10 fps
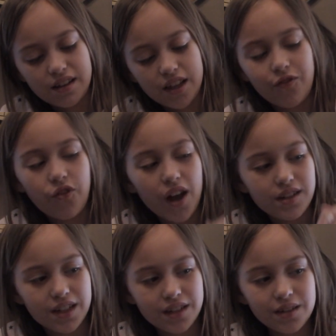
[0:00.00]
If I
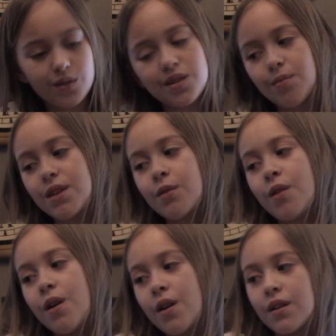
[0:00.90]
didn't do something
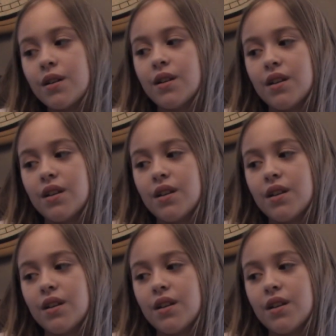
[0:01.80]
wrong,